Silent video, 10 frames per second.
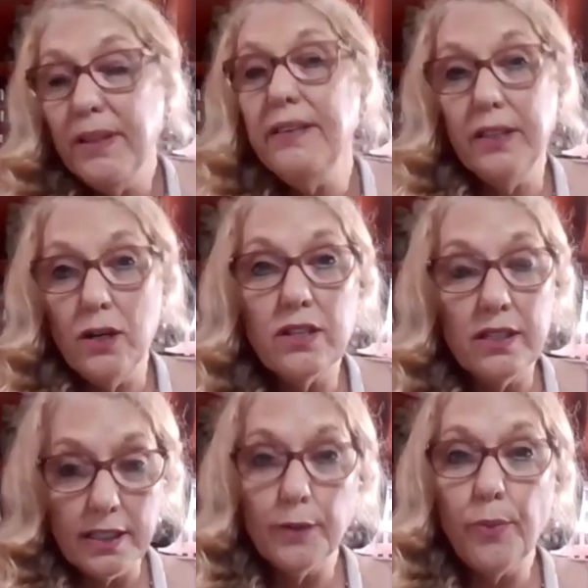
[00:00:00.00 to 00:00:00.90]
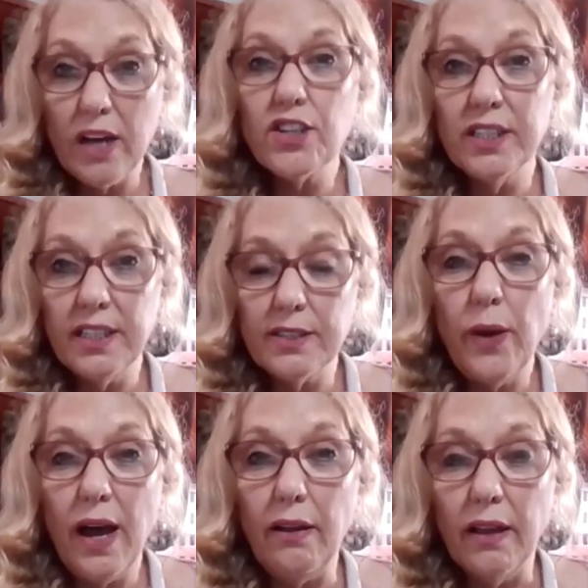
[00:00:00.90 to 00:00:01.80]
it goes into depression as
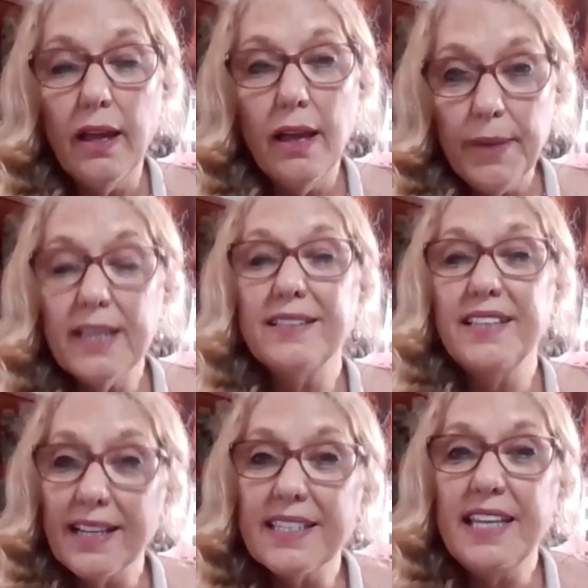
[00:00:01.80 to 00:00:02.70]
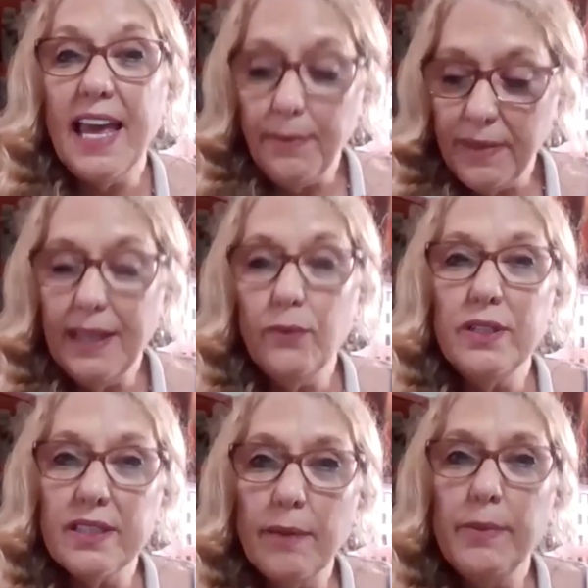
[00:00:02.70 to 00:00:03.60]
well, because that same thing, when
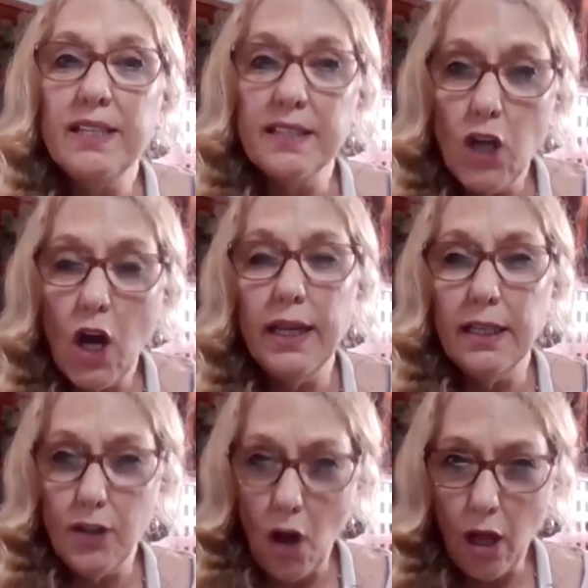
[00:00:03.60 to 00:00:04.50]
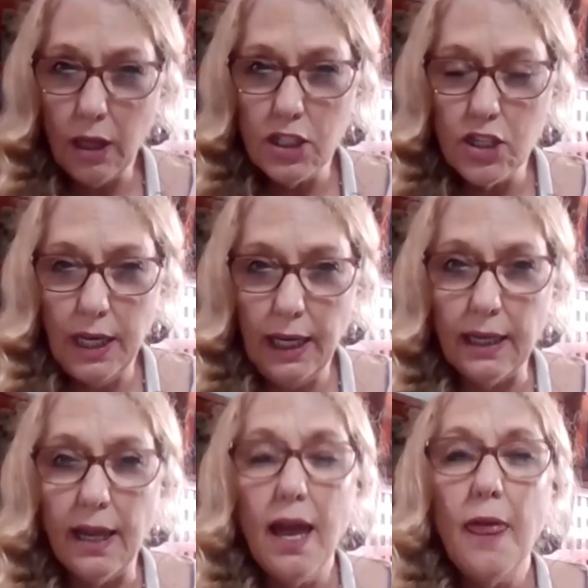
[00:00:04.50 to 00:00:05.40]
somebody is not acknowledging
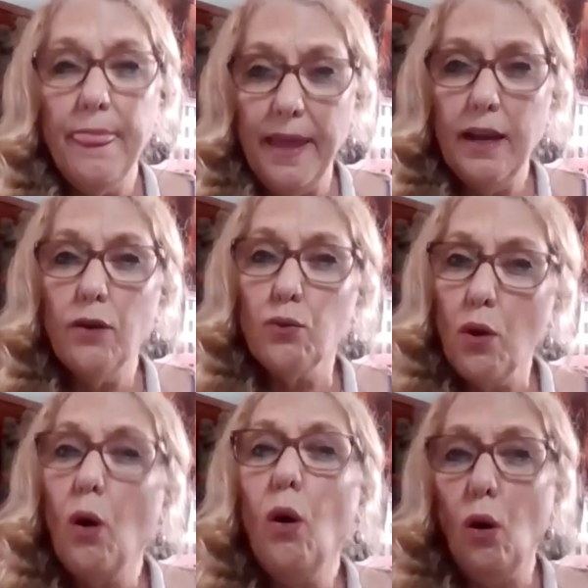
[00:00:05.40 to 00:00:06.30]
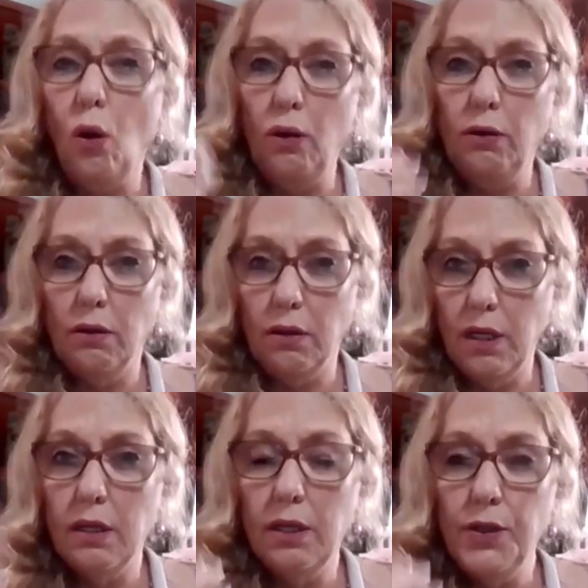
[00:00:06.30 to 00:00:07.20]
their role,
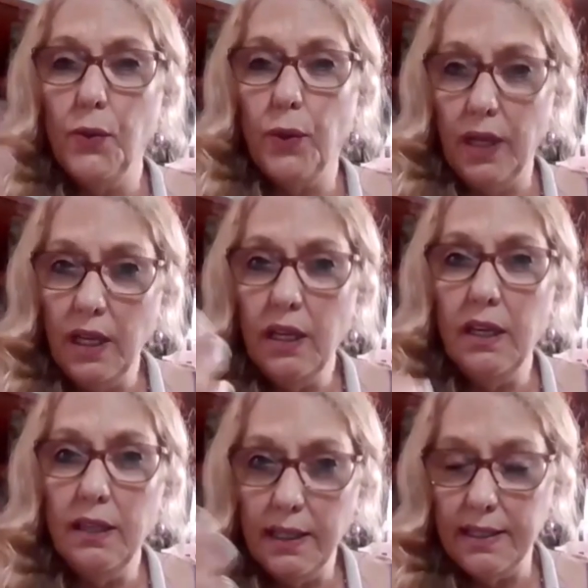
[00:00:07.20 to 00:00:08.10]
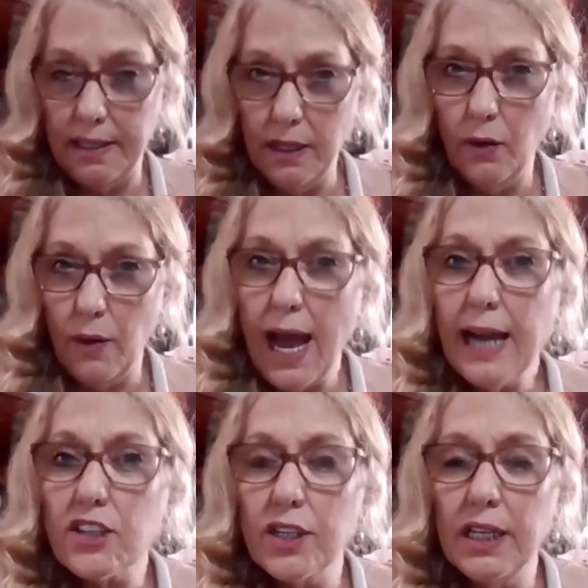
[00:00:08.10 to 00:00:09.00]
in this
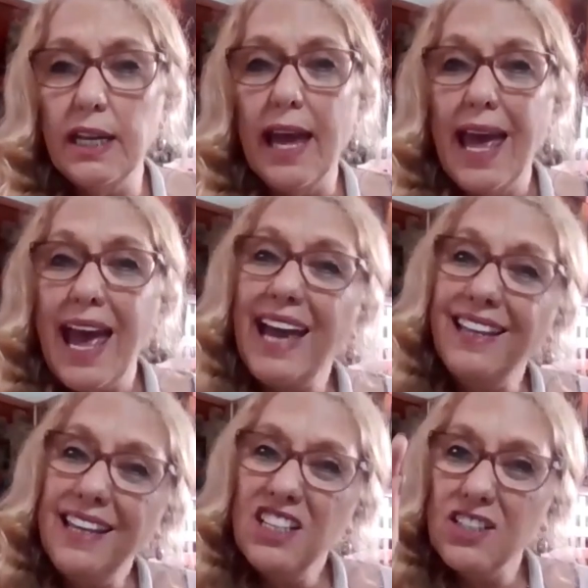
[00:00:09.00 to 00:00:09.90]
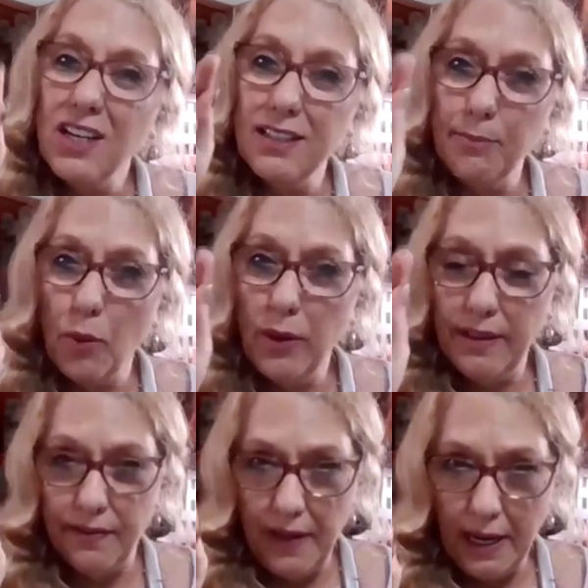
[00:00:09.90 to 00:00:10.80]
interaction, and then start to point the
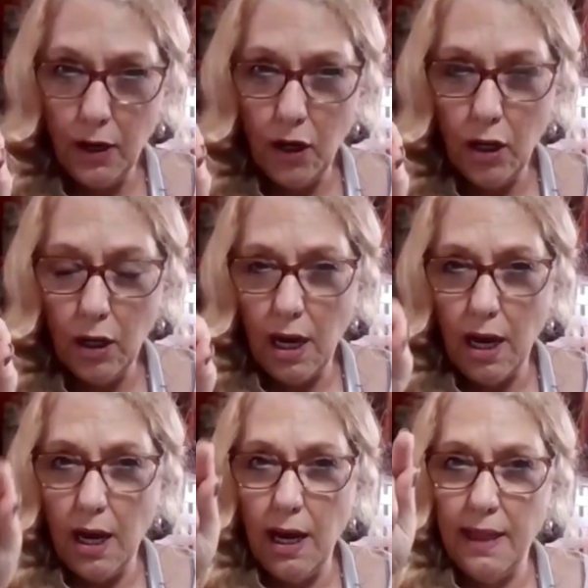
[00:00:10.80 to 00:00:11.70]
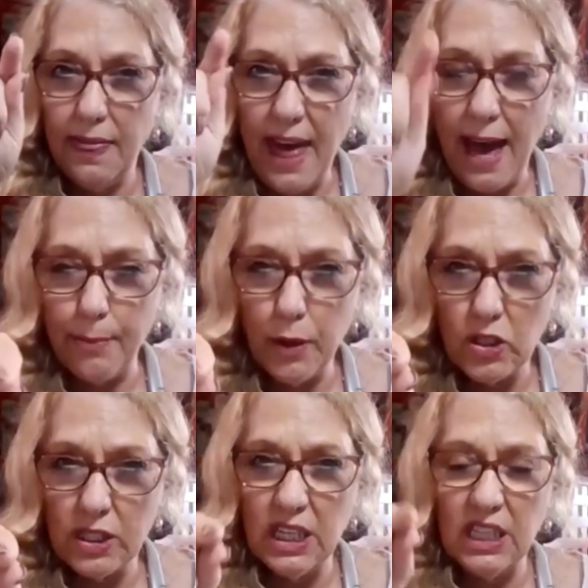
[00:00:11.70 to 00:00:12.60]
finger at that
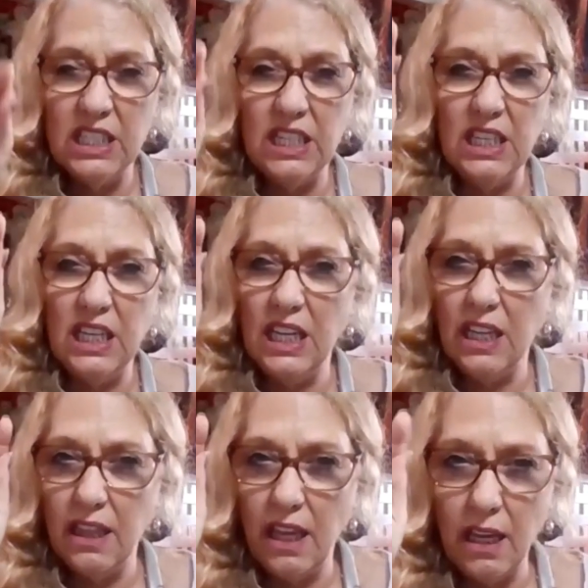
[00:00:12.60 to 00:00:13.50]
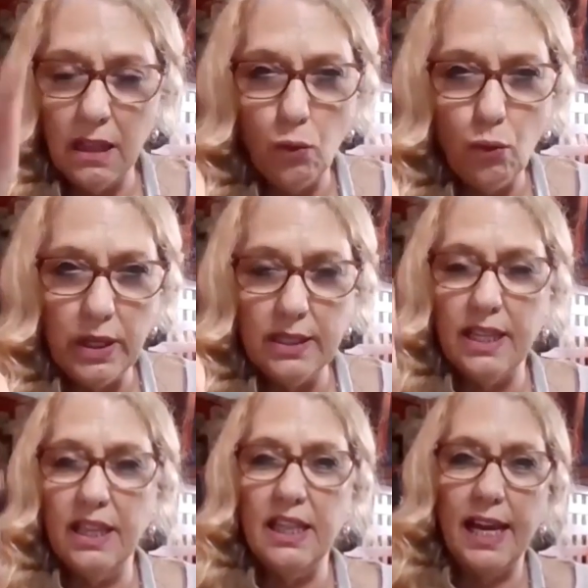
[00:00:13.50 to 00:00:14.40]
person did it, they're the
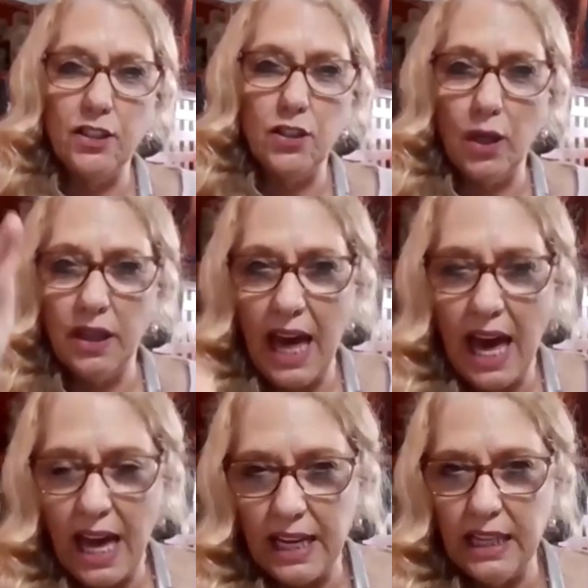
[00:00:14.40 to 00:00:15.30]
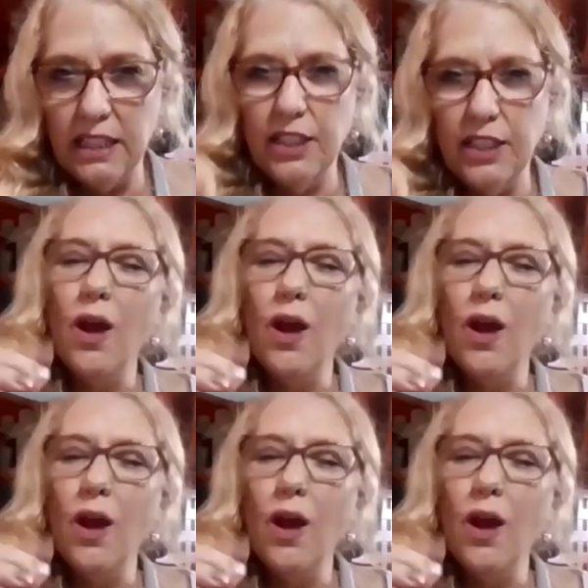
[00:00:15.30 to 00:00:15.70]
reason they took that, and you're